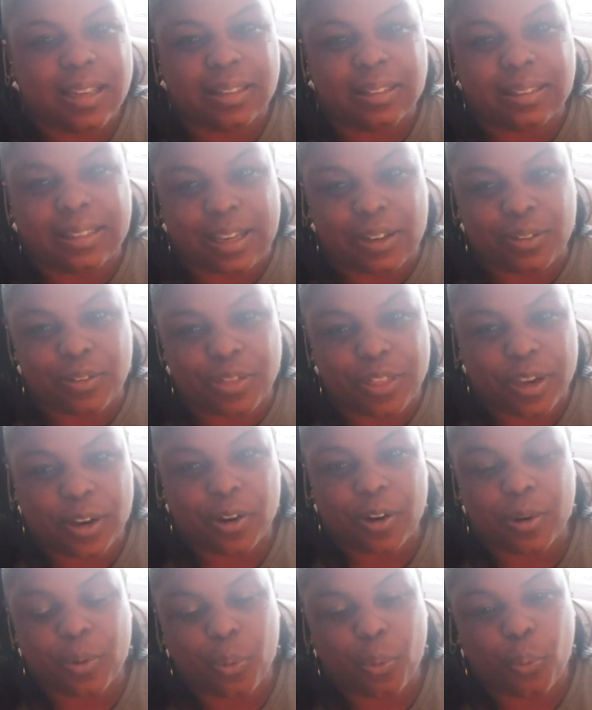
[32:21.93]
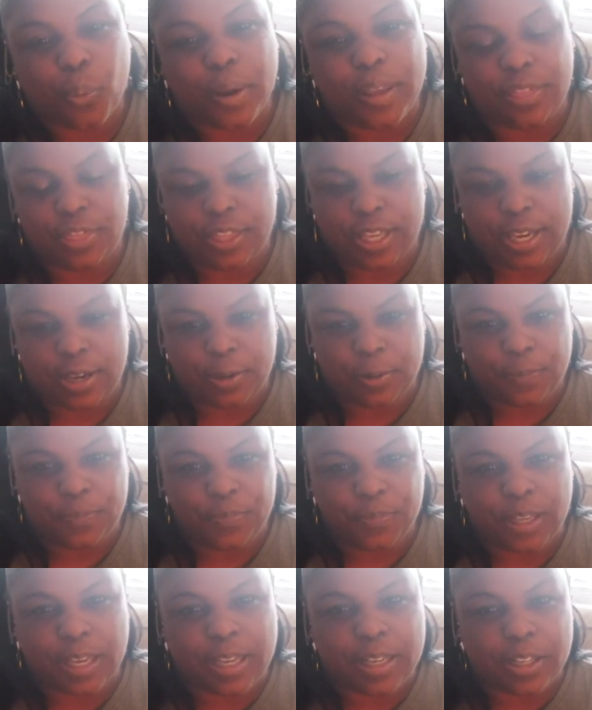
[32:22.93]
they are there with you
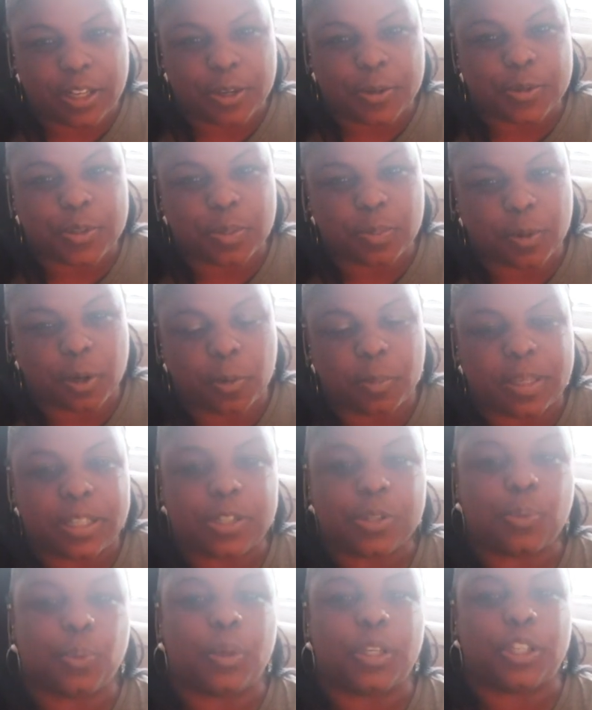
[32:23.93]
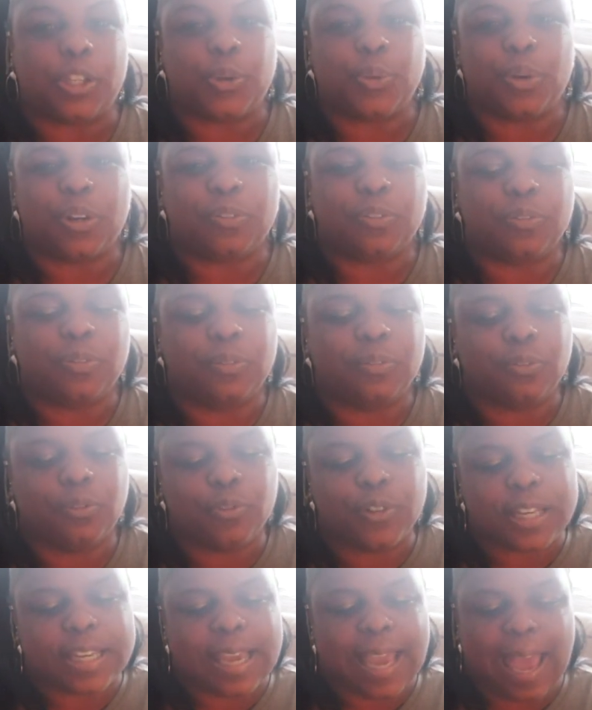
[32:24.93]
in those moments when you are
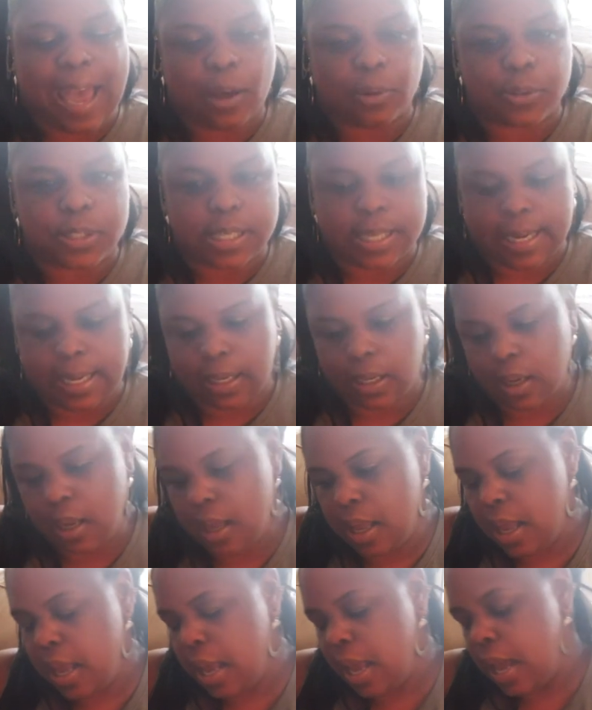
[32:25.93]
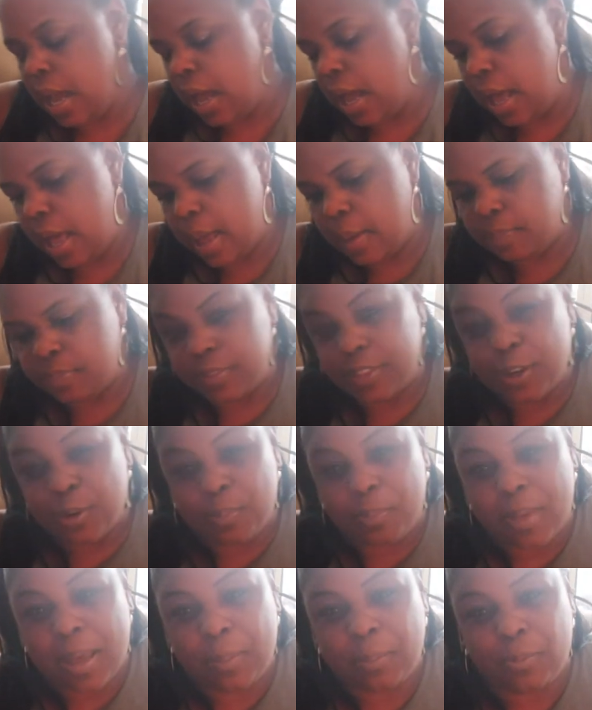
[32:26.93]
recounting their
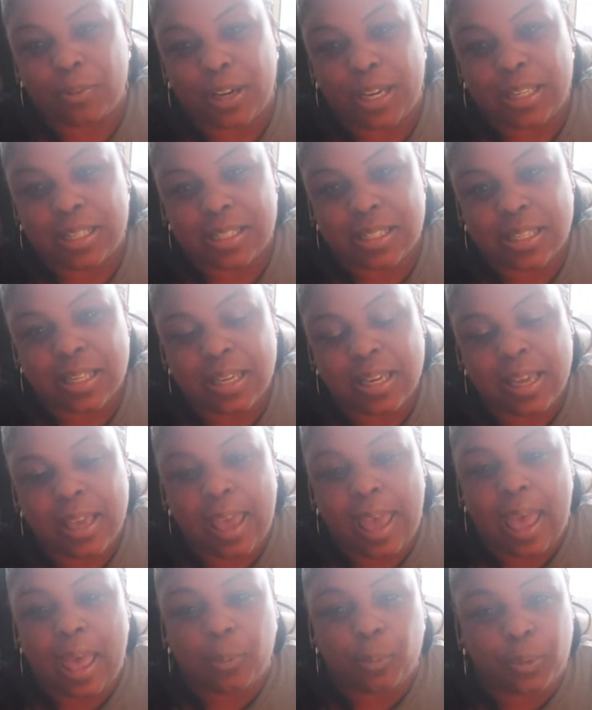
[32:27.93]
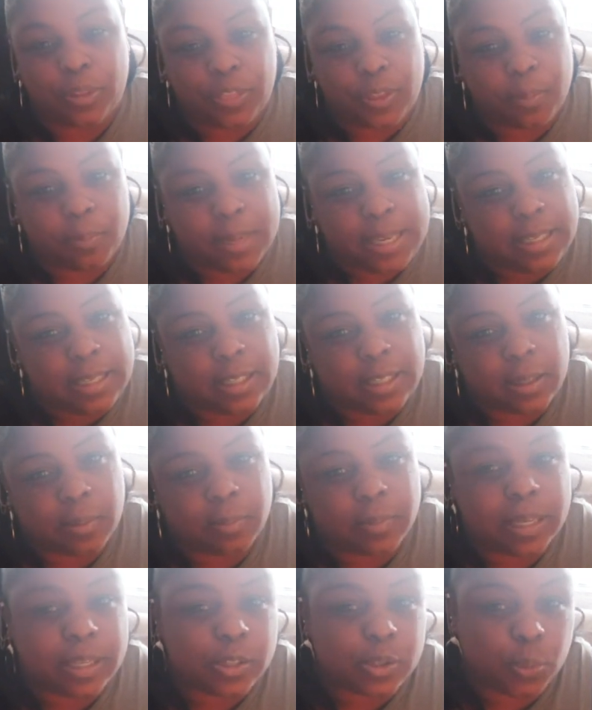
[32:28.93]
memories. And with a
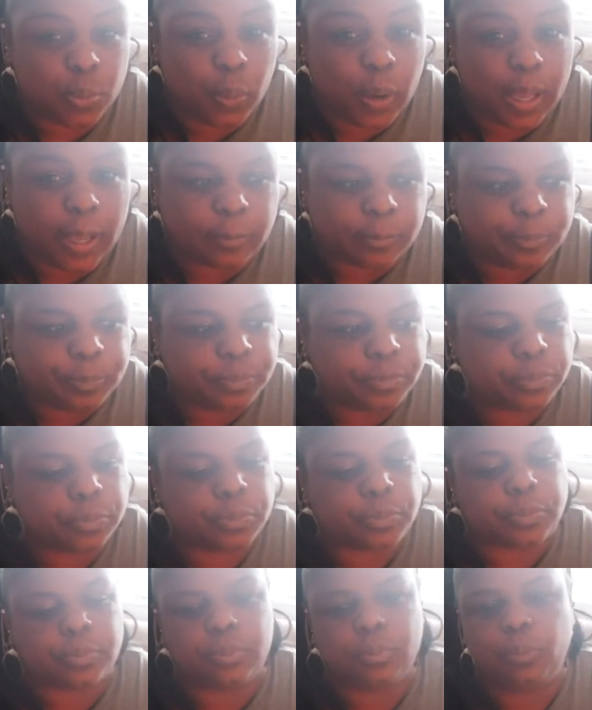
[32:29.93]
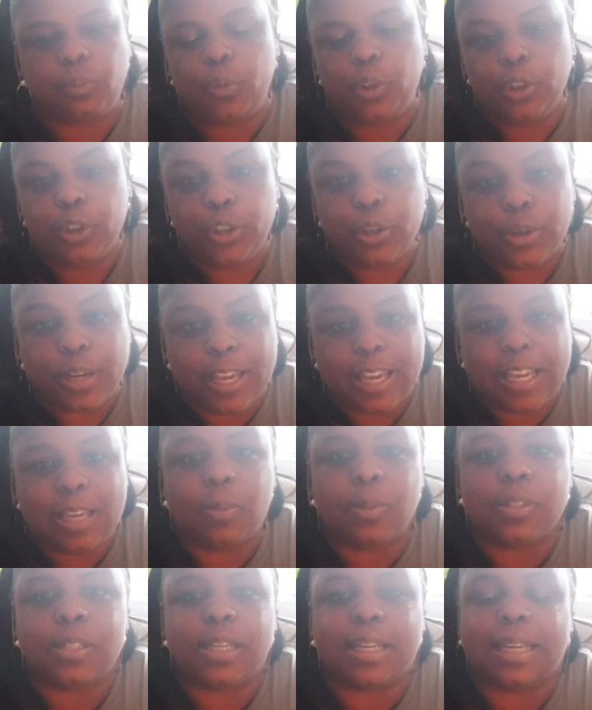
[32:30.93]
medium as well, you're
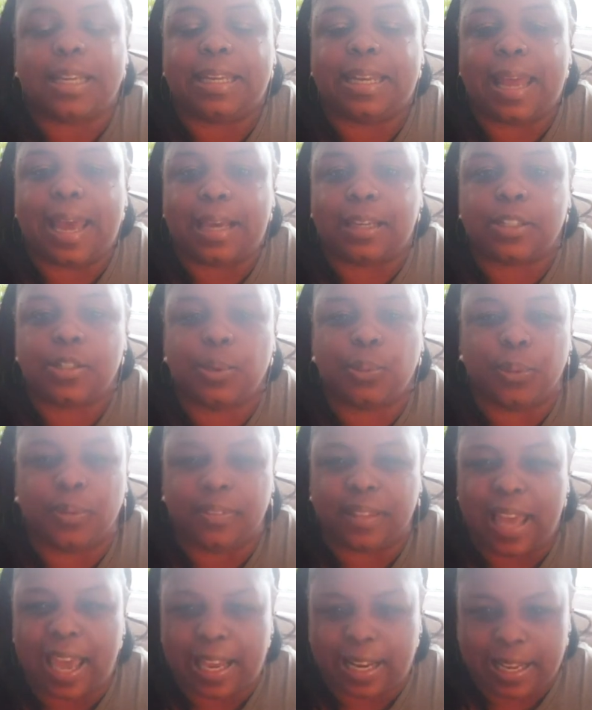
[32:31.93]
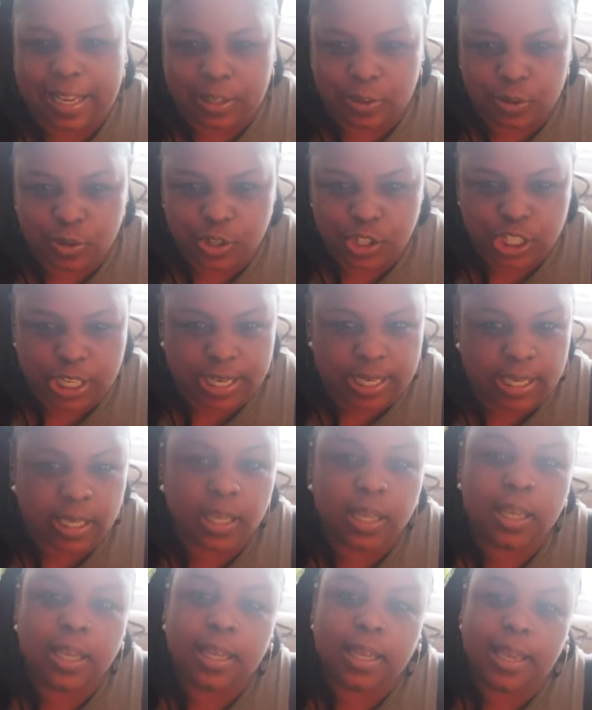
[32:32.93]
able to connect with that energy
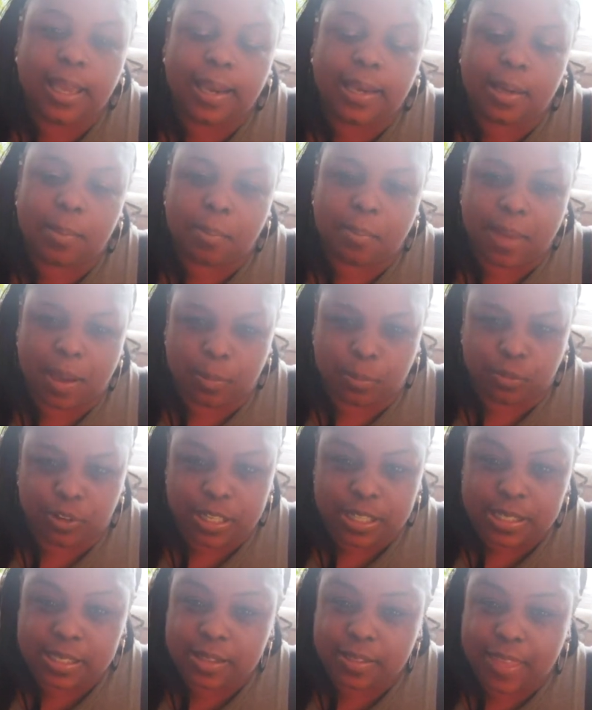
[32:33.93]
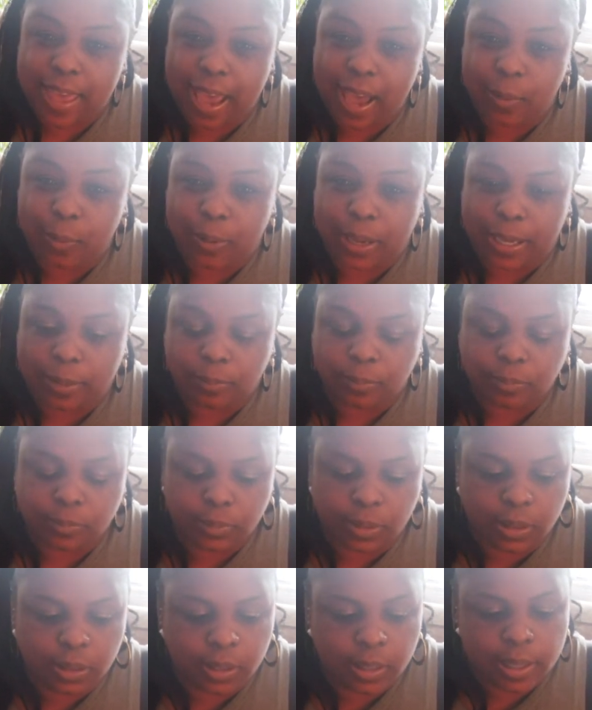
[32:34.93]
and the memories that way.
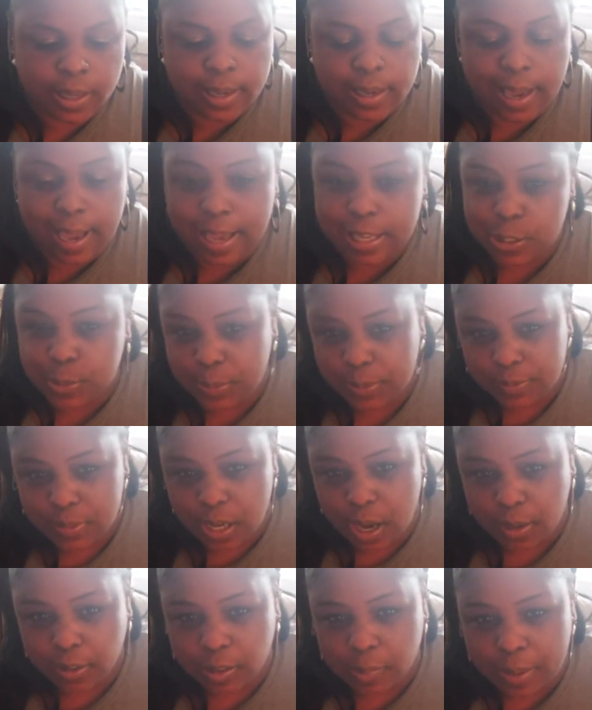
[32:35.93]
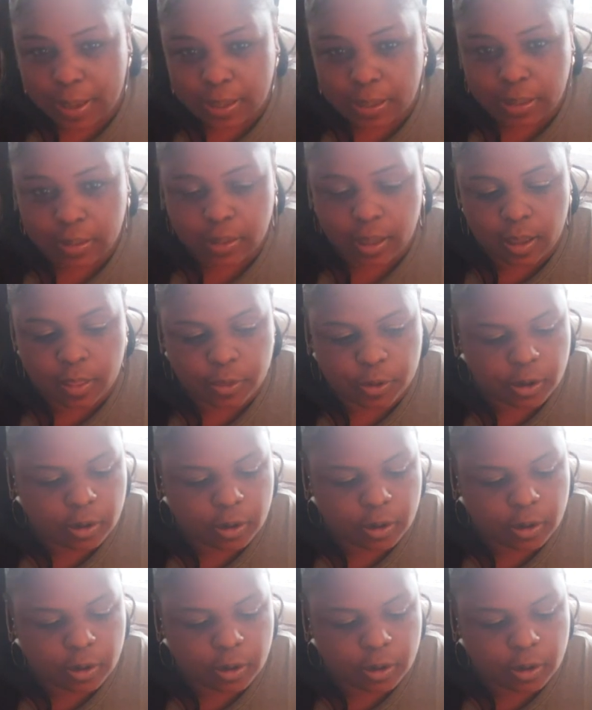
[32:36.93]
As we've talked about in other